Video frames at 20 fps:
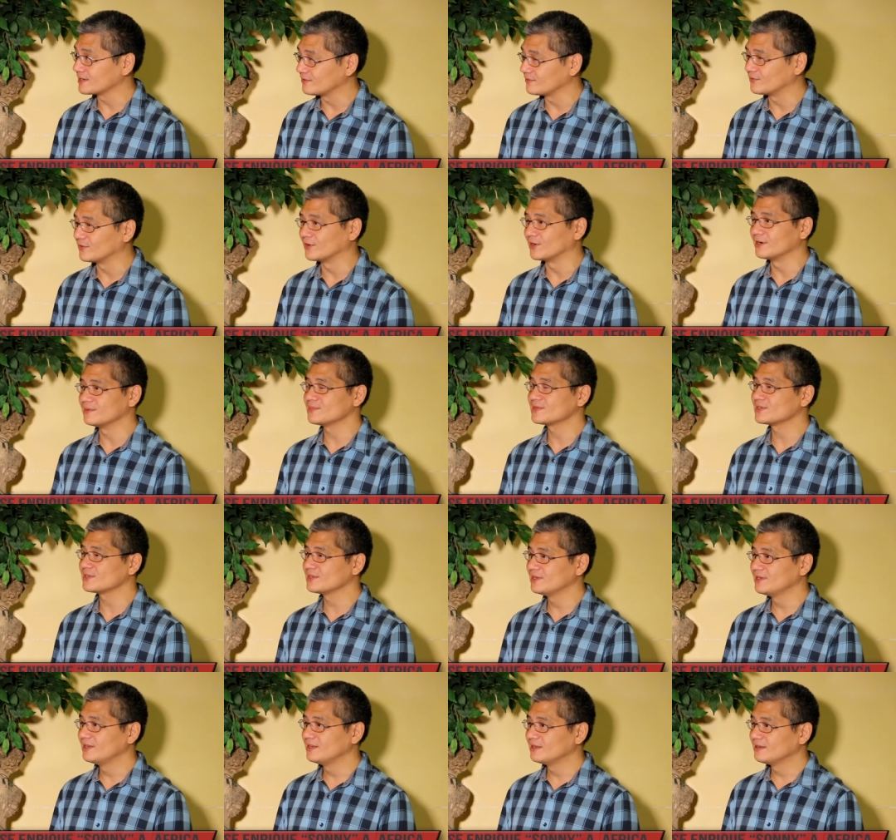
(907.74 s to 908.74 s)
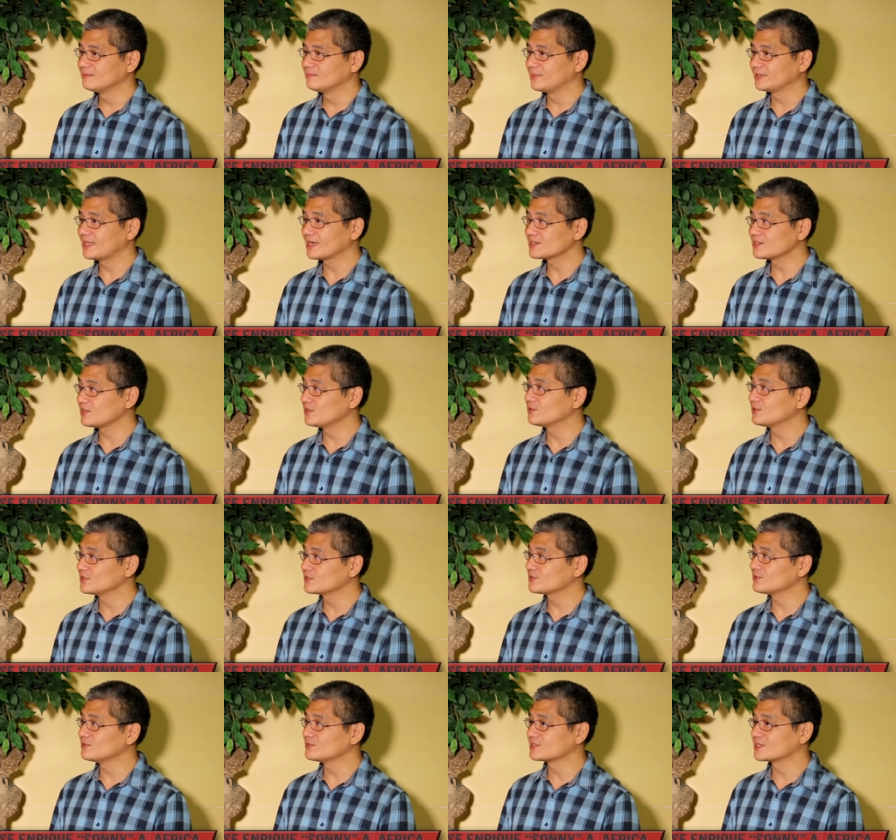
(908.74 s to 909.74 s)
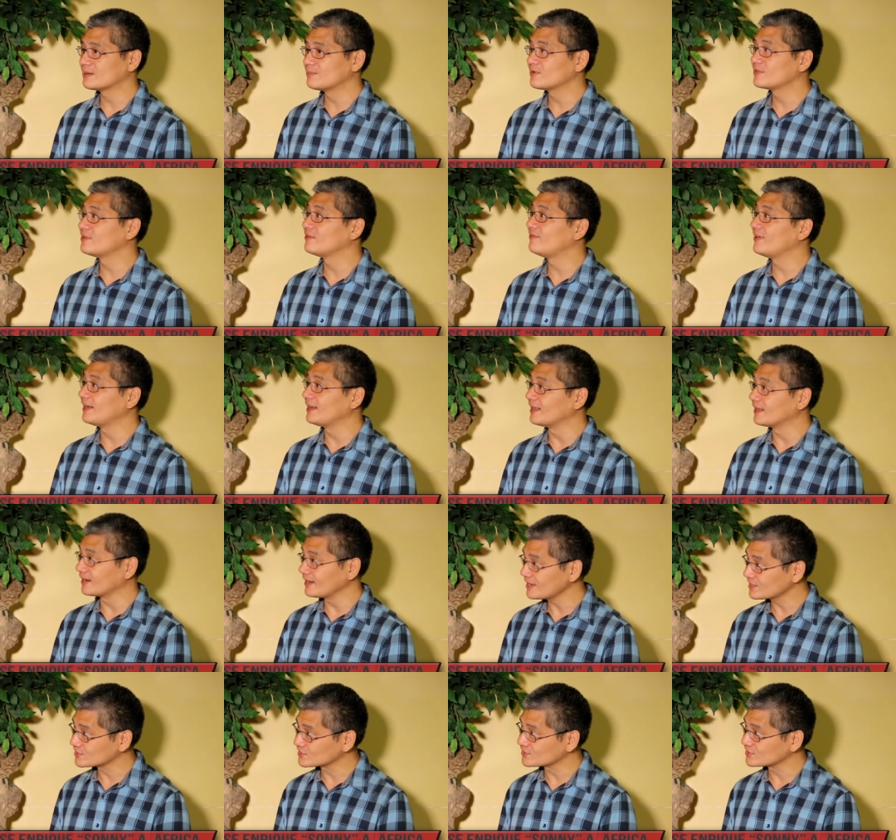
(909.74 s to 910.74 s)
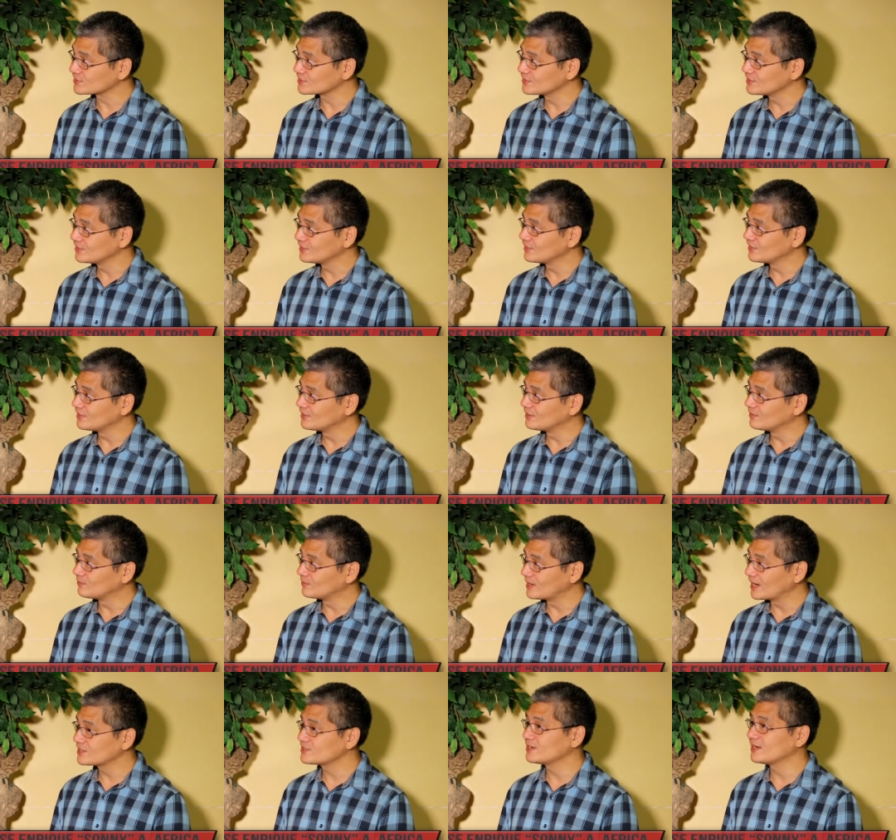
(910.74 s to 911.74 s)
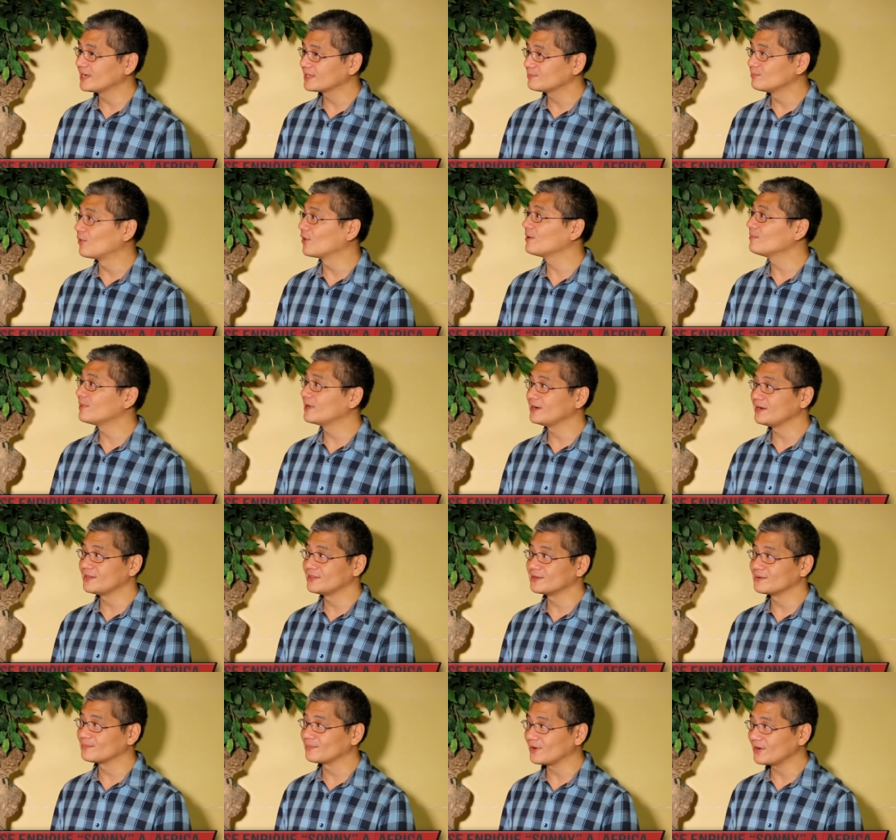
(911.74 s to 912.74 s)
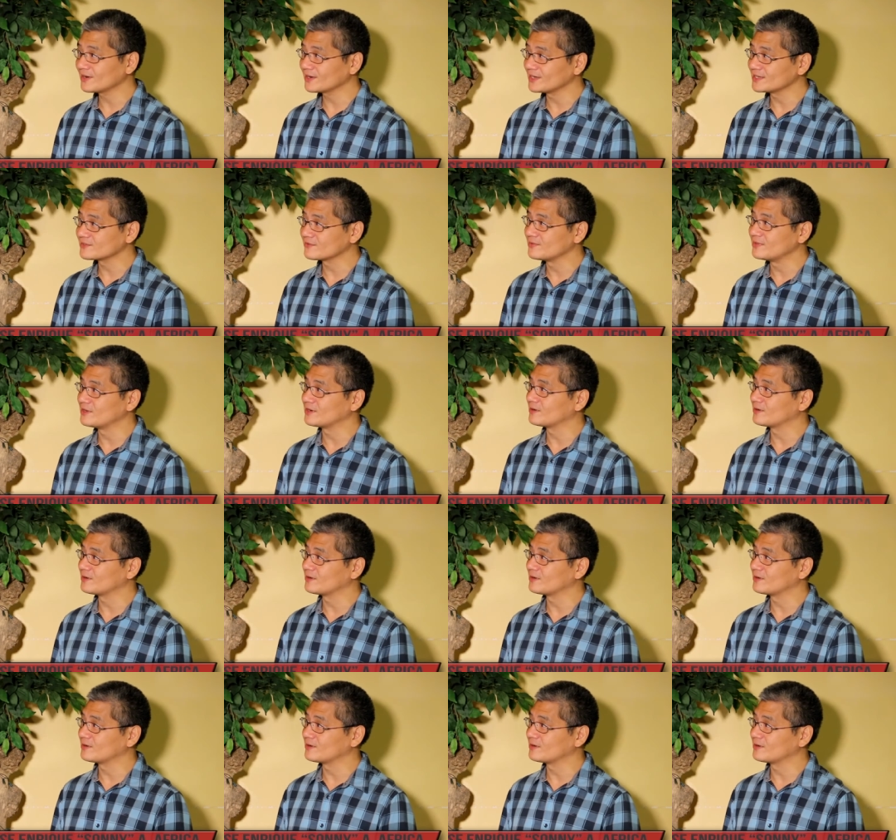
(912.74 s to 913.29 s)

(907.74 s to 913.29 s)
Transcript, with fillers: mm. reforms, but actually also some of the very rich will actually get more money in their pockets from mm.